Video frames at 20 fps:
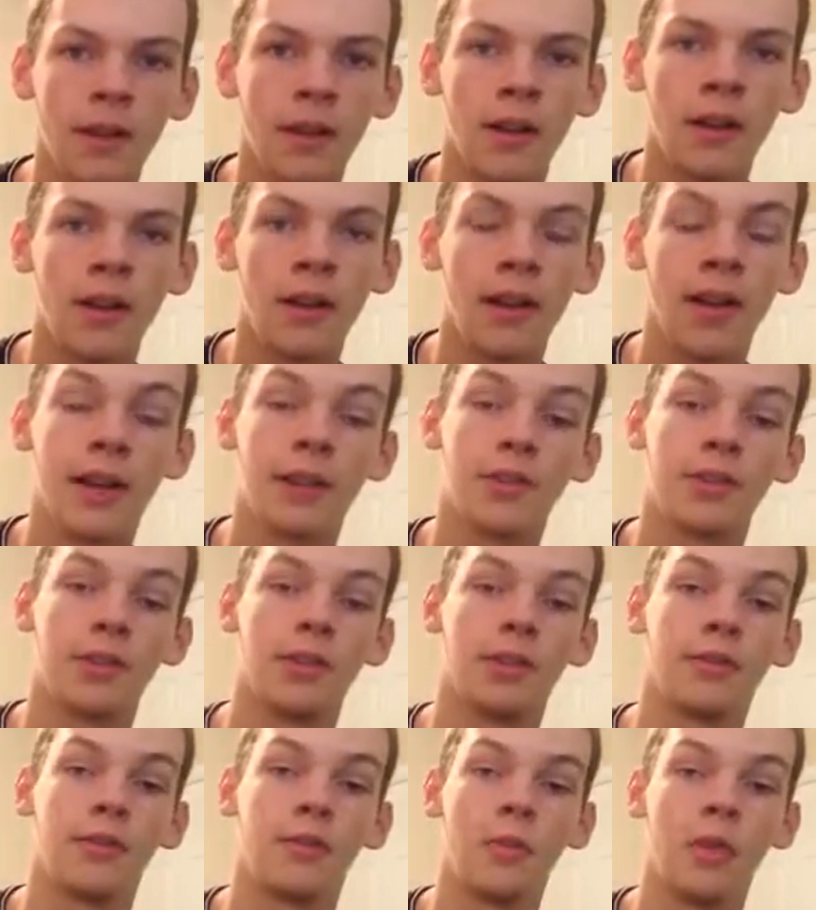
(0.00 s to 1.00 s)

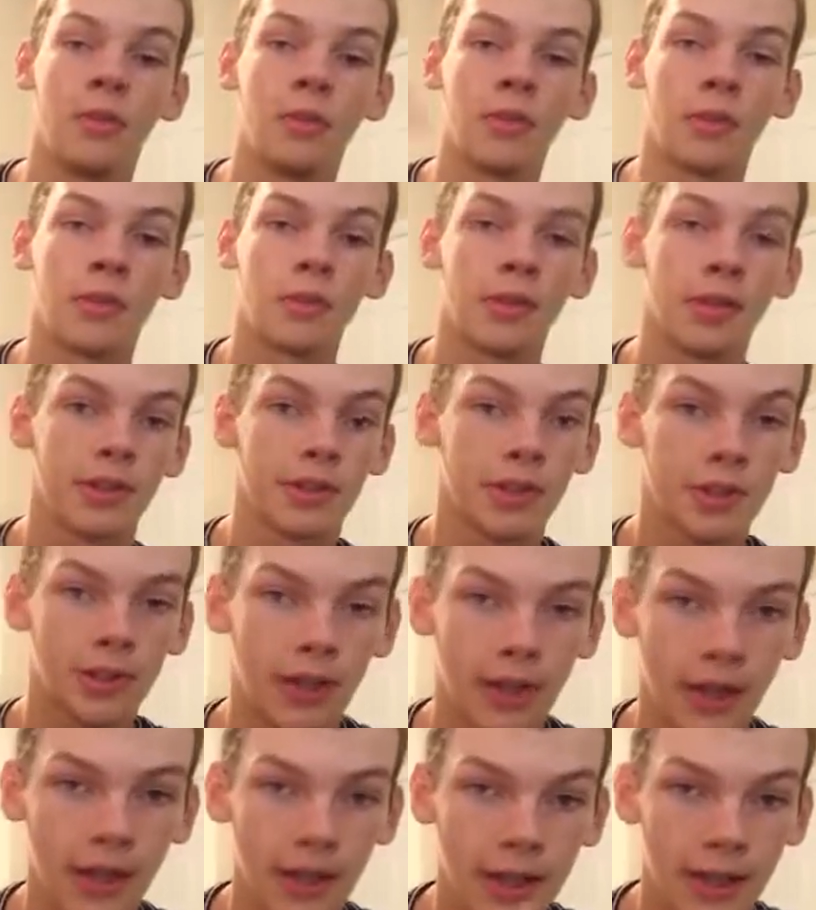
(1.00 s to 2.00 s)
Actually, one more question
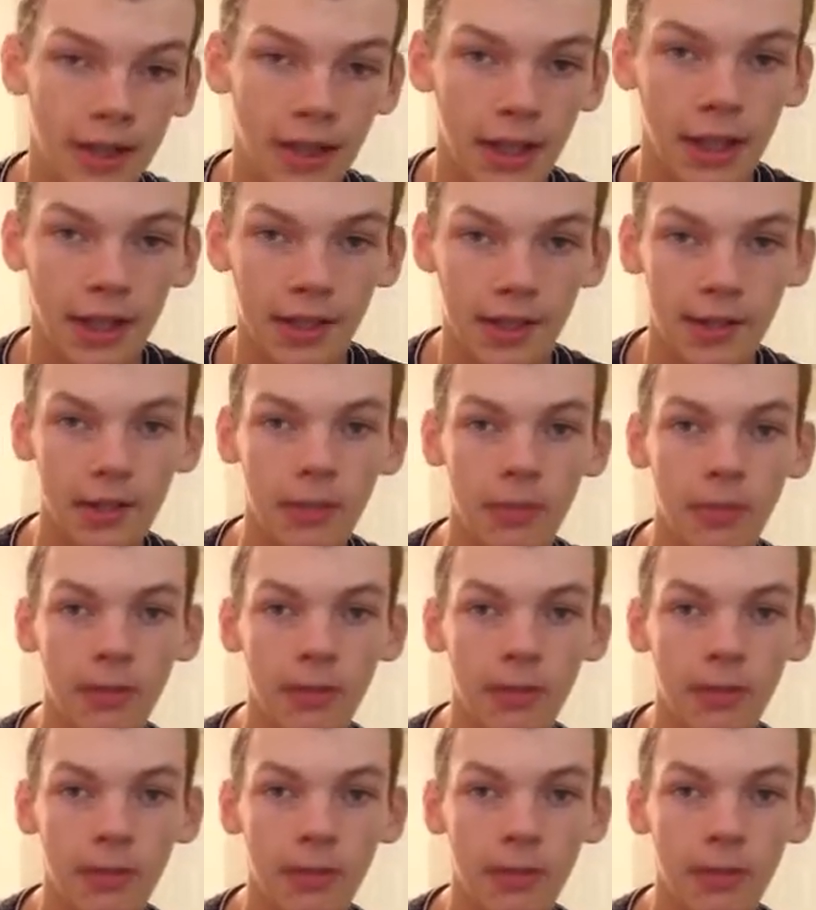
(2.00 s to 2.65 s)
that I need to answer.